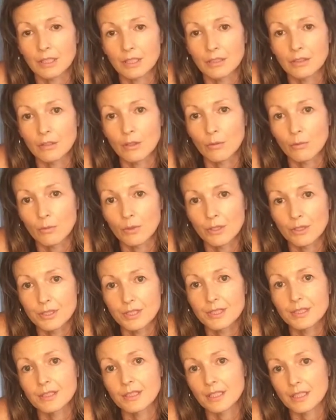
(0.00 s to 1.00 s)
a lot
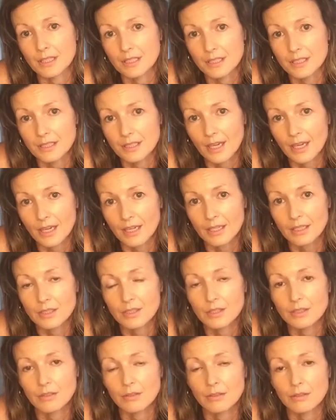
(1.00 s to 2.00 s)
worse the next day.
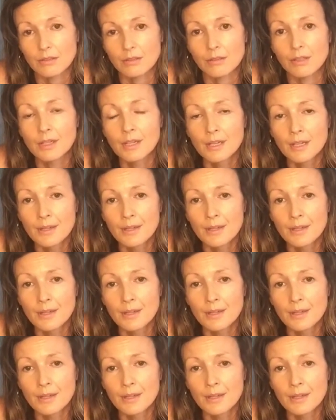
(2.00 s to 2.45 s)
So,